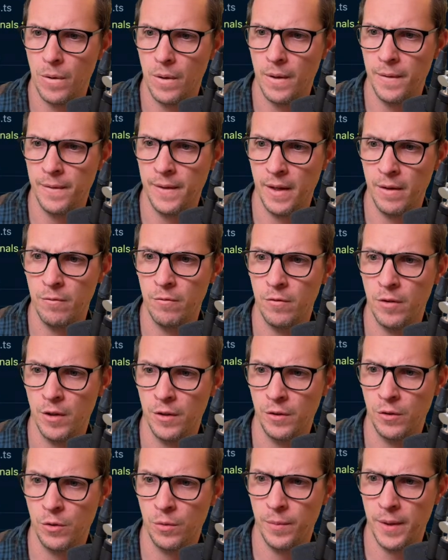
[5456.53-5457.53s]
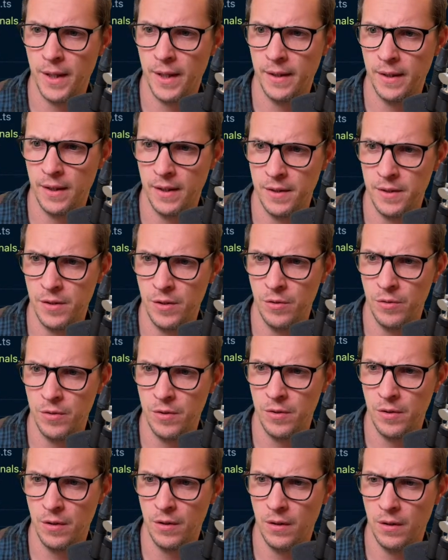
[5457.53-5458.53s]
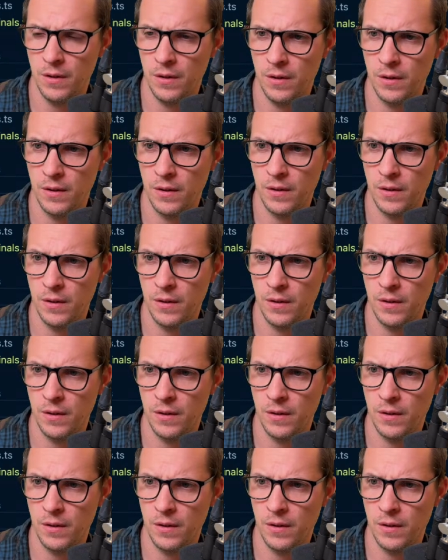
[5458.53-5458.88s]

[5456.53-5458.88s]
And then run command as user.